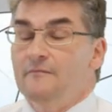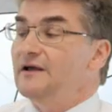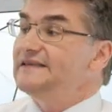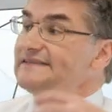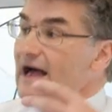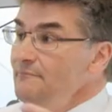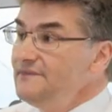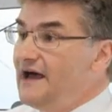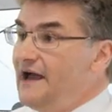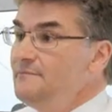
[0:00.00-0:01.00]
But
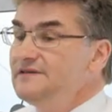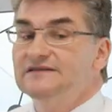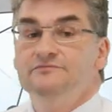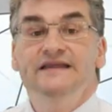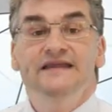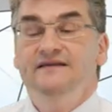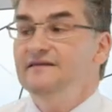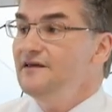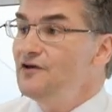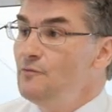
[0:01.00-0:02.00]
sometimes we need
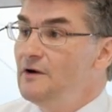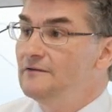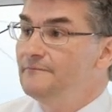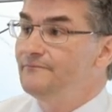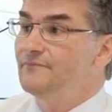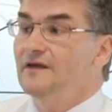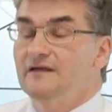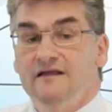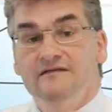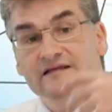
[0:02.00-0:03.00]
the human.
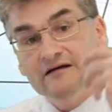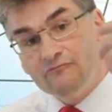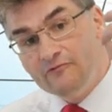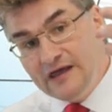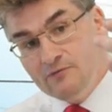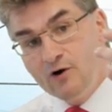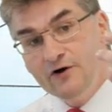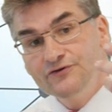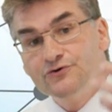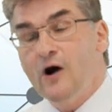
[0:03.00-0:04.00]
And we
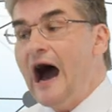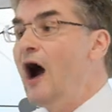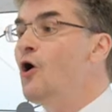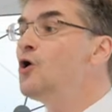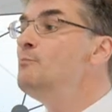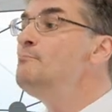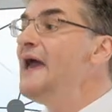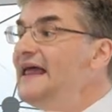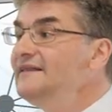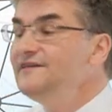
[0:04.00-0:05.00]
want to
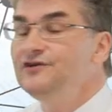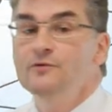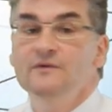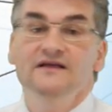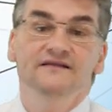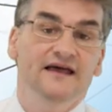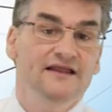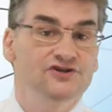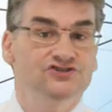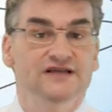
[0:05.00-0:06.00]
augment human
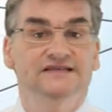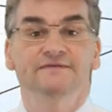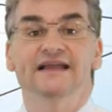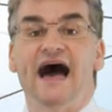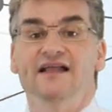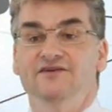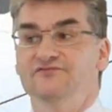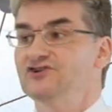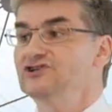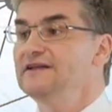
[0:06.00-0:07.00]
intelligence with
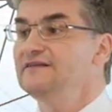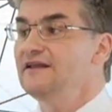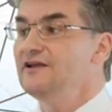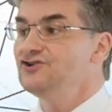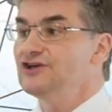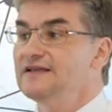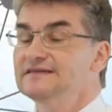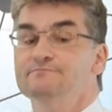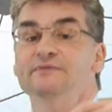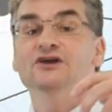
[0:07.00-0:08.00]
artificial
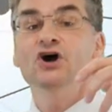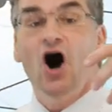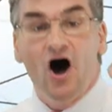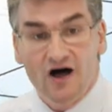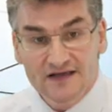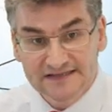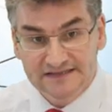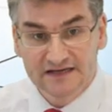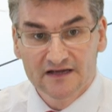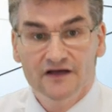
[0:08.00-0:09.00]
intelligence
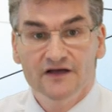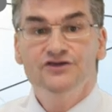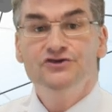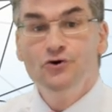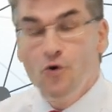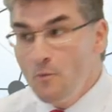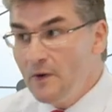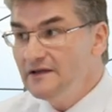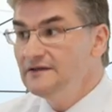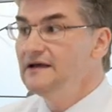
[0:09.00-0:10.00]
because
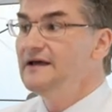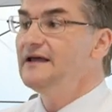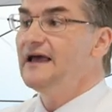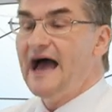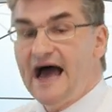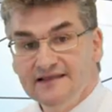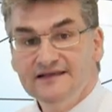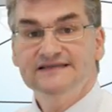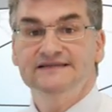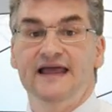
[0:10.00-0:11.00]
human
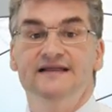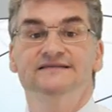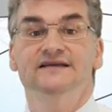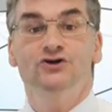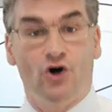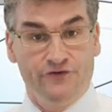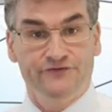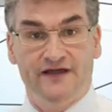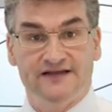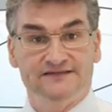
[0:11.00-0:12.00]
understands the
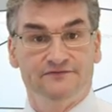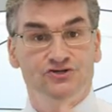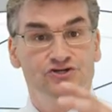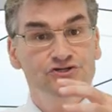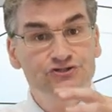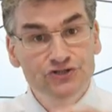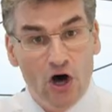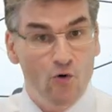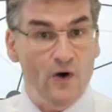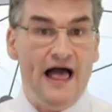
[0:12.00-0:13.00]
context, which
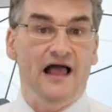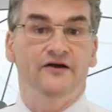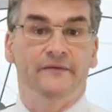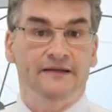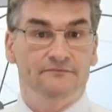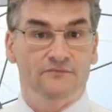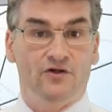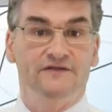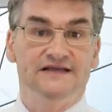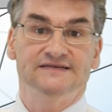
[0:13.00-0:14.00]
no algorithm
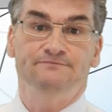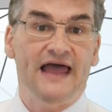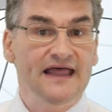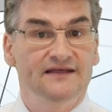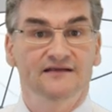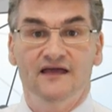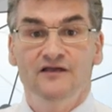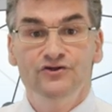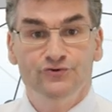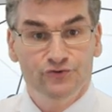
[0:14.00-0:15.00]
on this planet
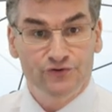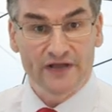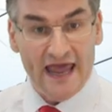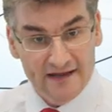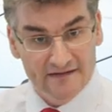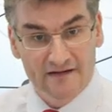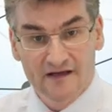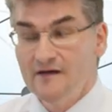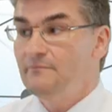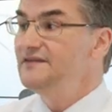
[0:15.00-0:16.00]
can do to date.
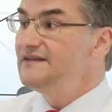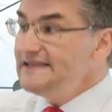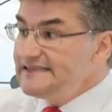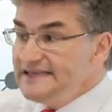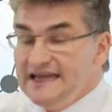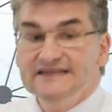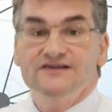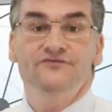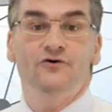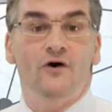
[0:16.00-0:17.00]
But this needs,
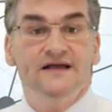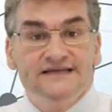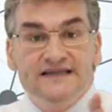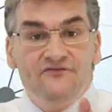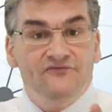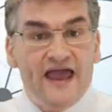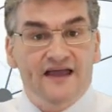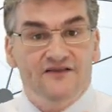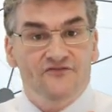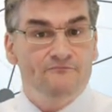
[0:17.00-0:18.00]
of course, an
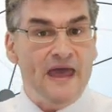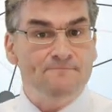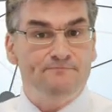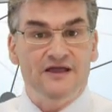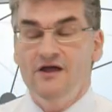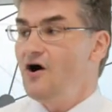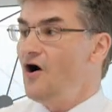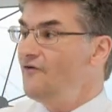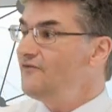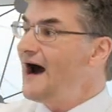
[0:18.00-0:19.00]
effective mapping
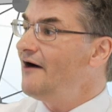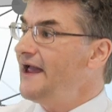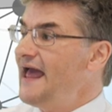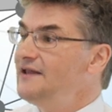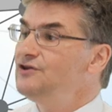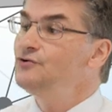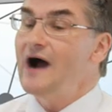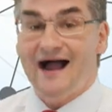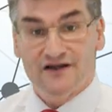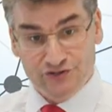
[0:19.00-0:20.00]
of RN to
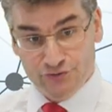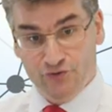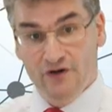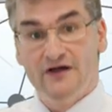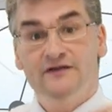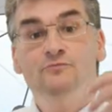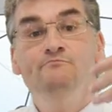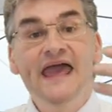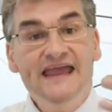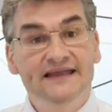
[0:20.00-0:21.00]
R2 to
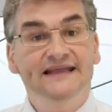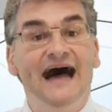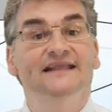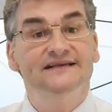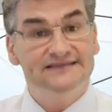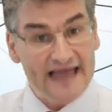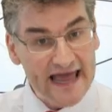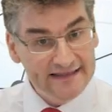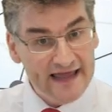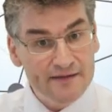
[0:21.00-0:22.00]
make it
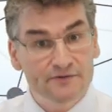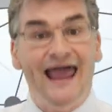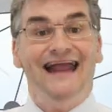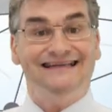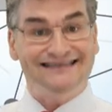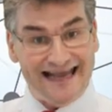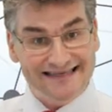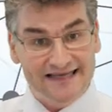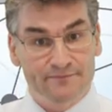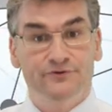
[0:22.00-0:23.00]
understandable,
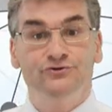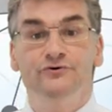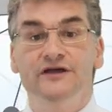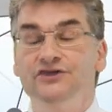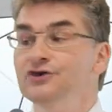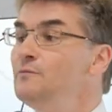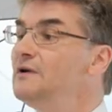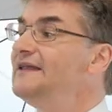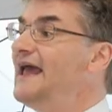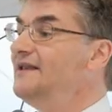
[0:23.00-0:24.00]
accessible to a
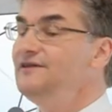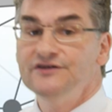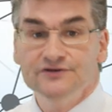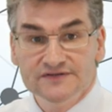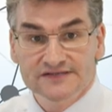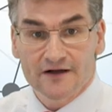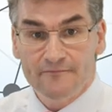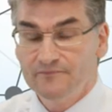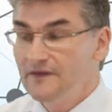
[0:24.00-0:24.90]
human end user.